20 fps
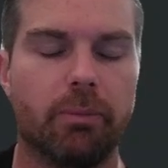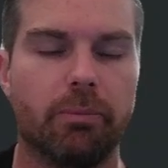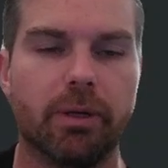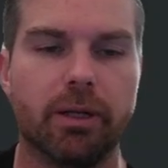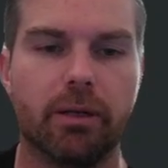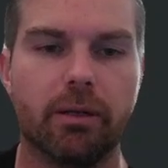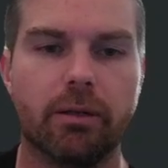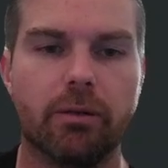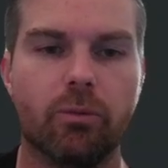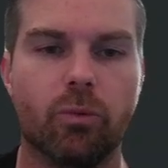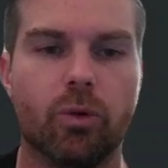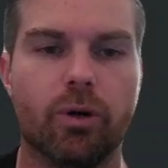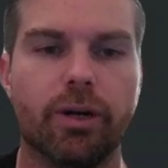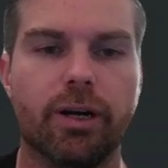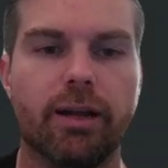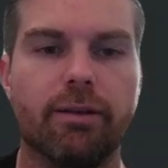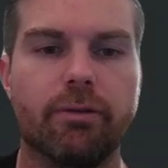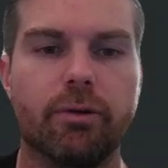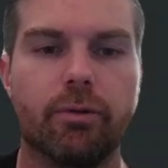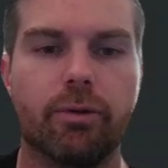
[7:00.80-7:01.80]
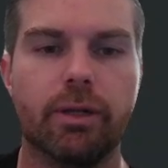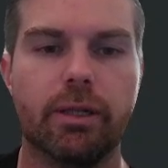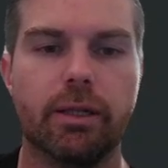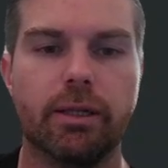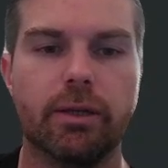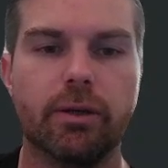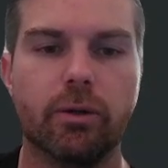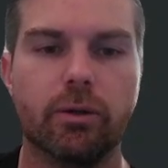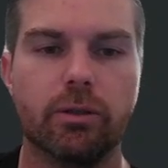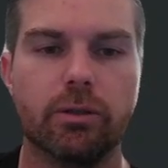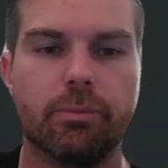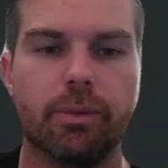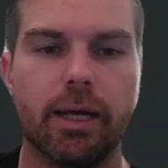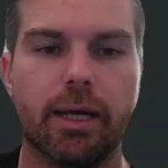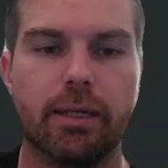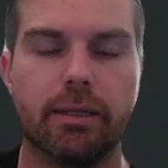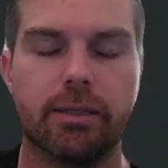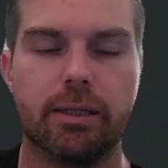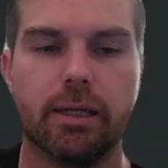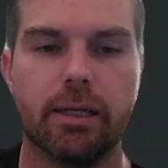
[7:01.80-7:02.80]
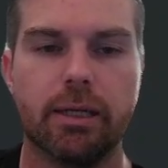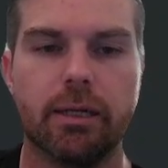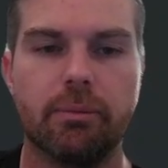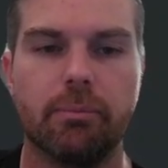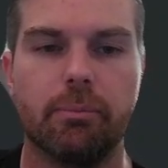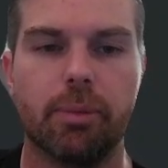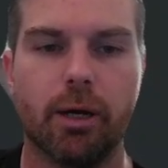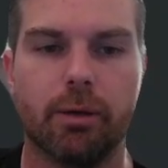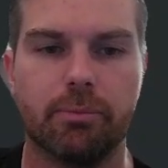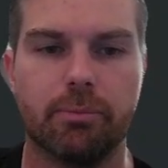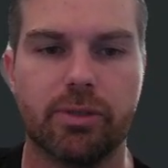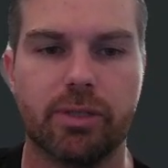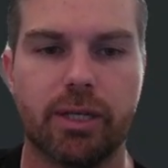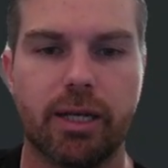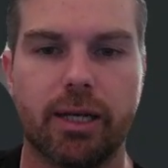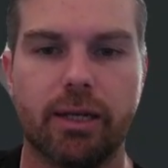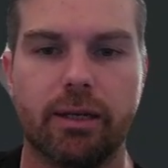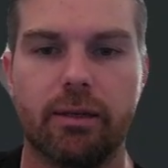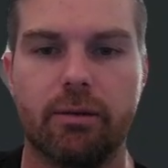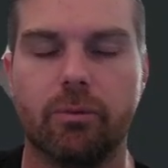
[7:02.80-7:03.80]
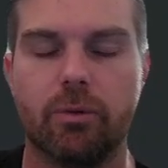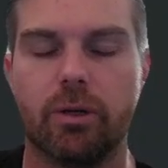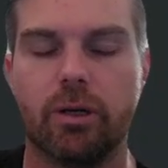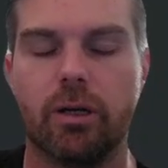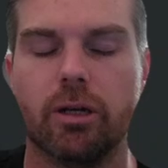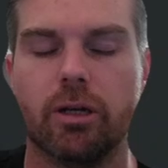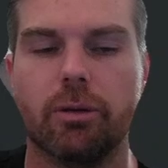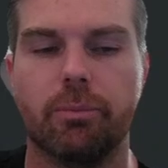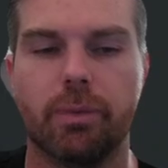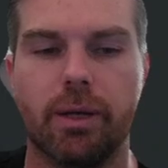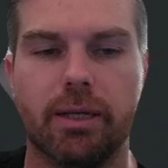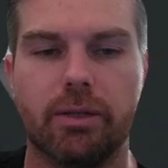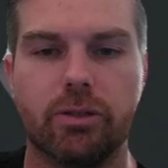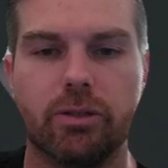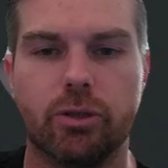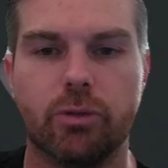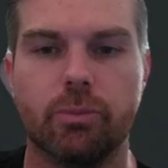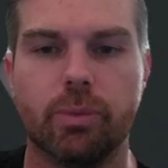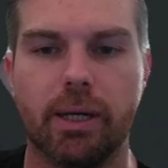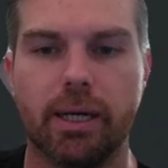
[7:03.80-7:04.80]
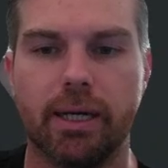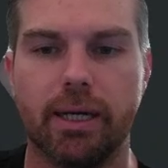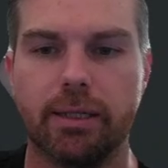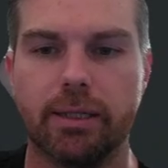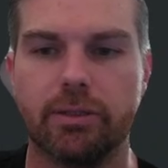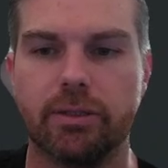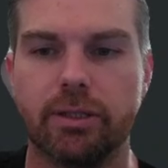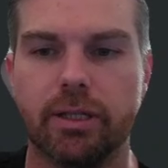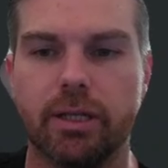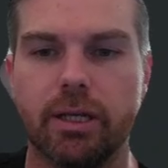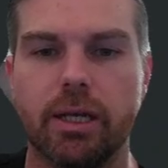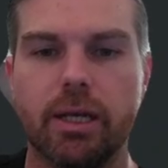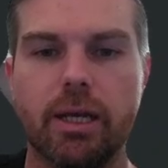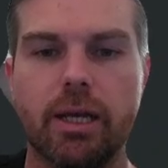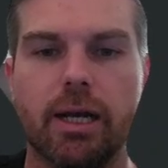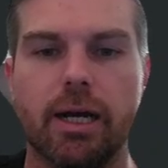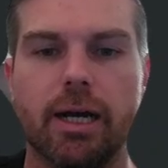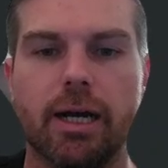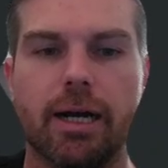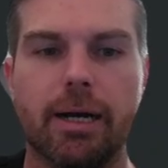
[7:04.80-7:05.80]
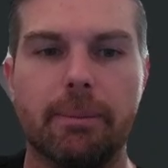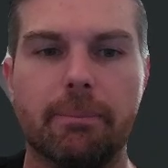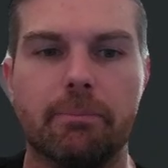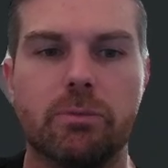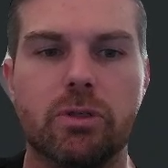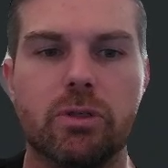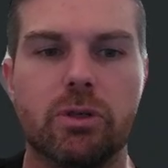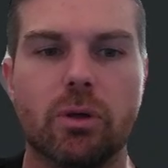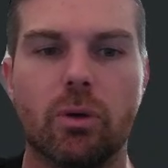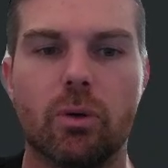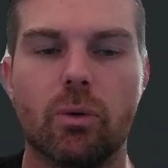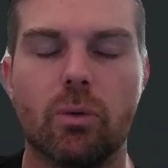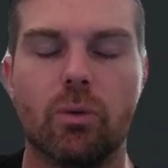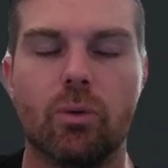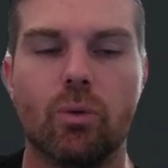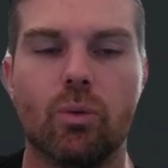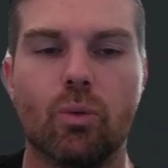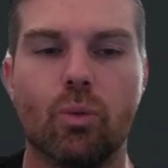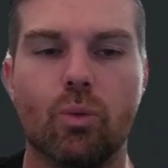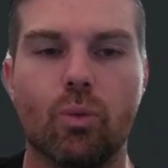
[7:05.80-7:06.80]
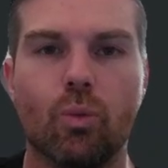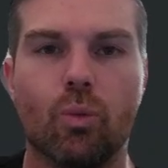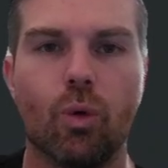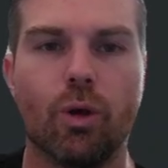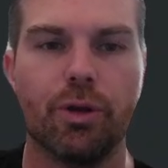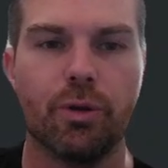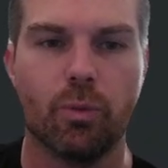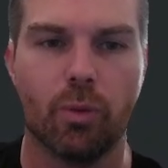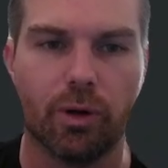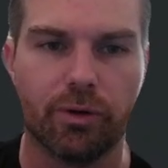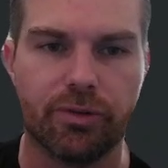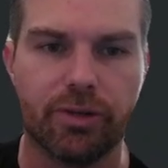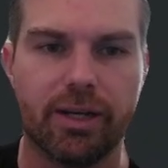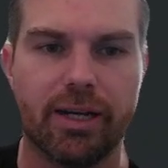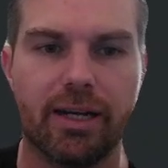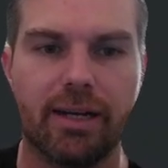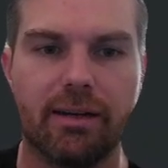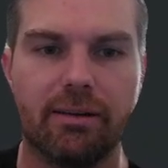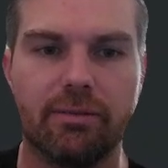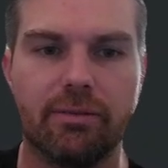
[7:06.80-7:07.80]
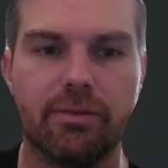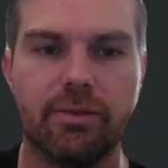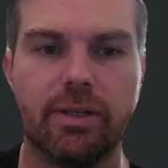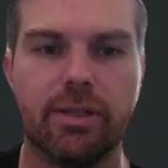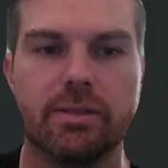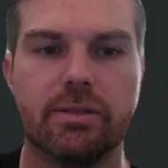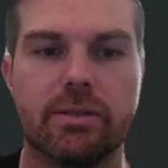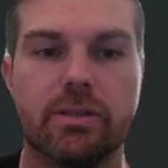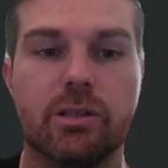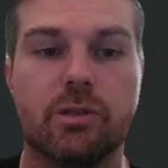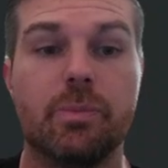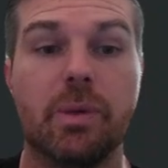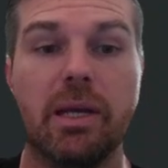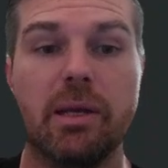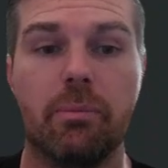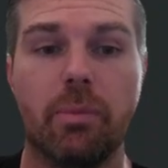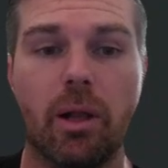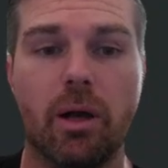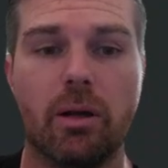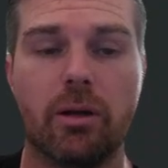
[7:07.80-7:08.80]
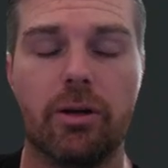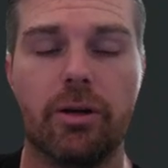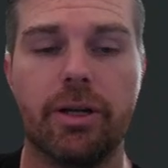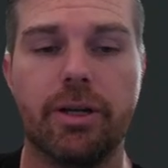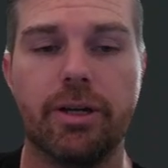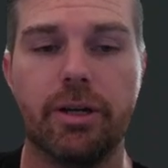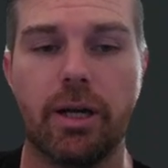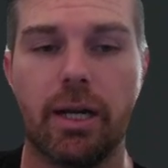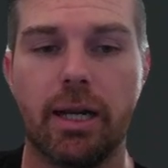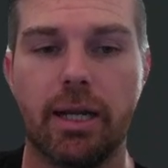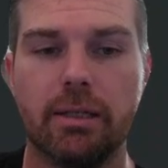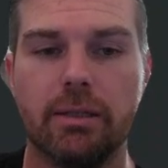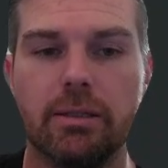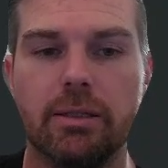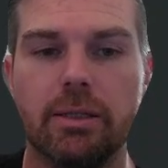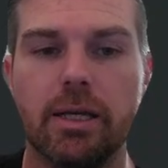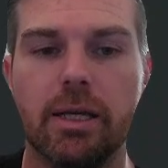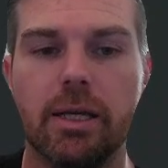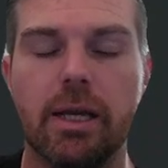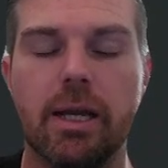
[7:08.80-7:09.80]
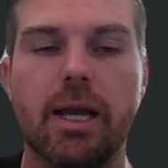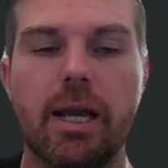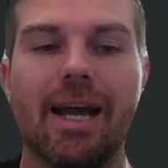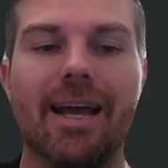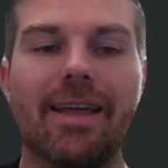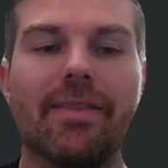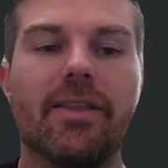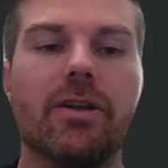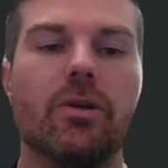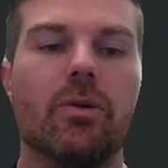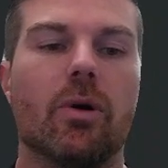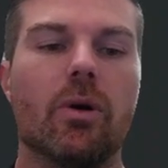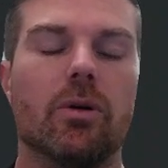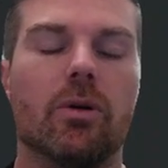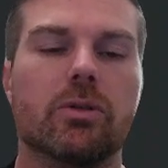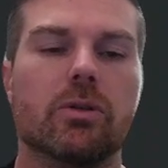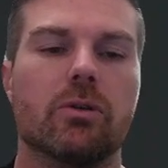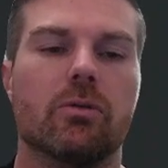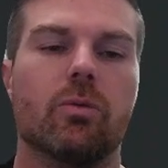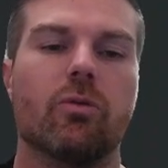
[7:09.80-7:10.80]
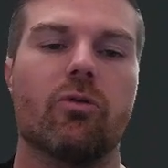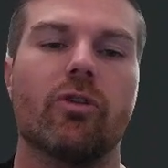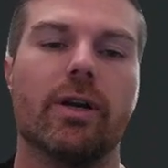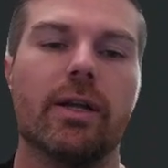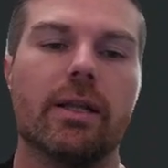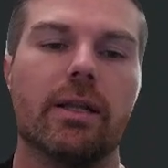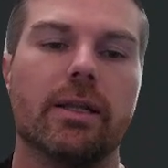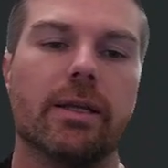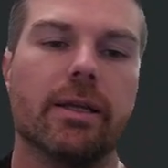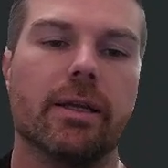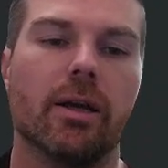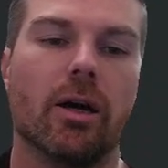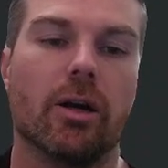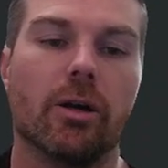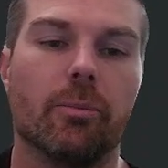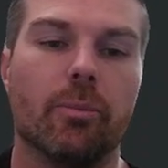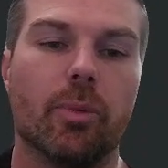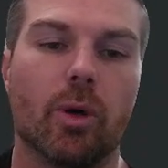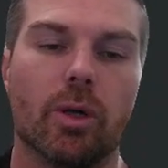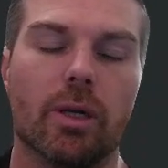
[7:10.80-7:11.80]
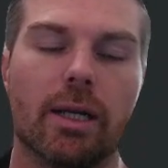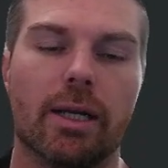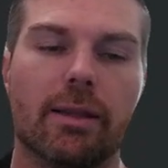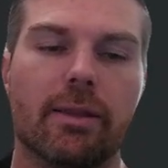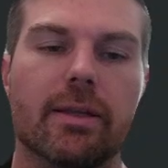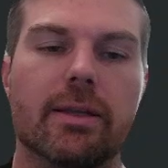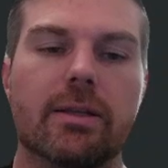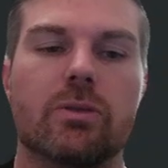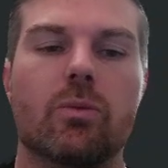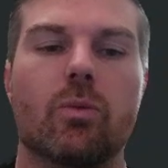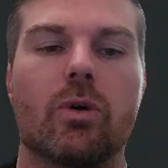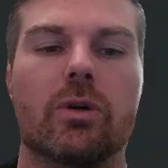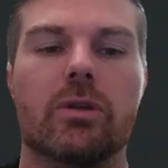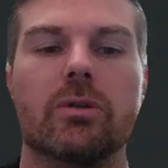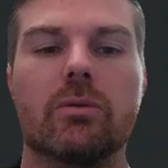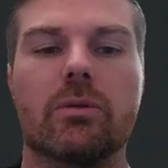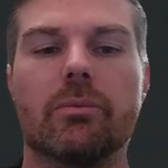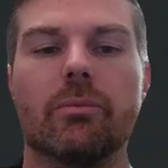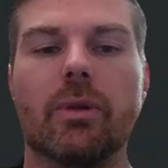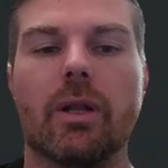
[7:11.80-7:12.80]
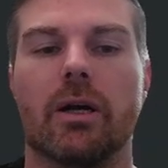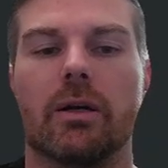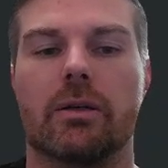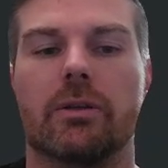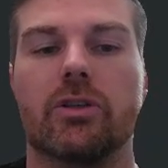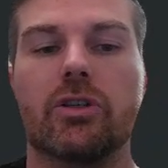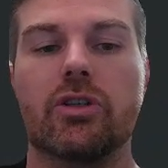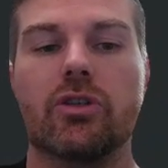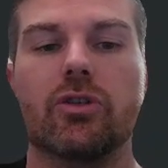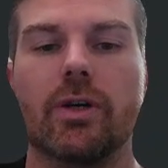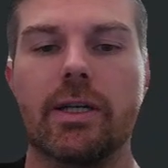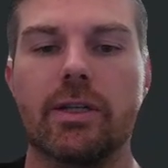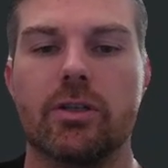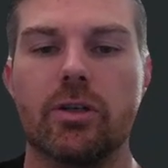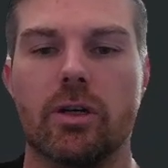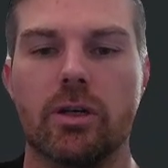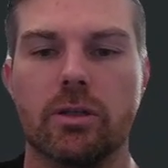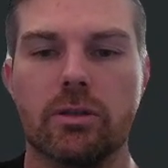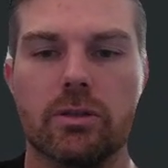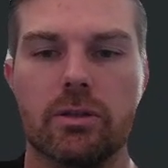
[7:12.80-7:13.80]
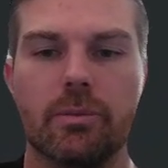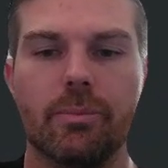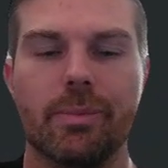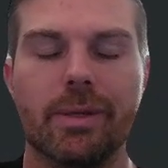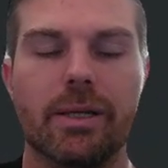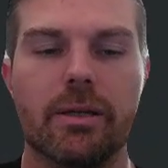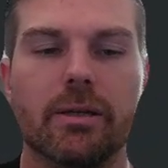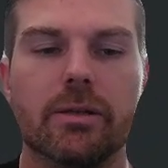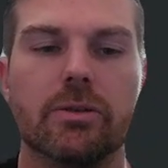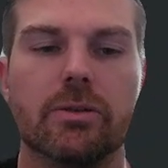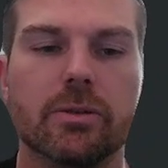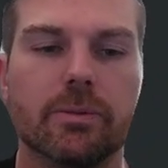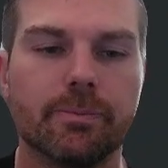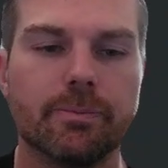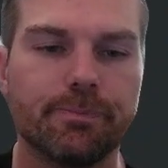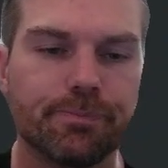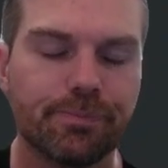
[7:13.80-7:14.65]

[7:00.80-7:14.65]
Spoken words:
and middle. We're never really going to bet bottom set. We're not going to bet two pairs. So what you want to have is a spade blocker in your hand, and then you also really, on a board like this, want to unblock the straight draws, because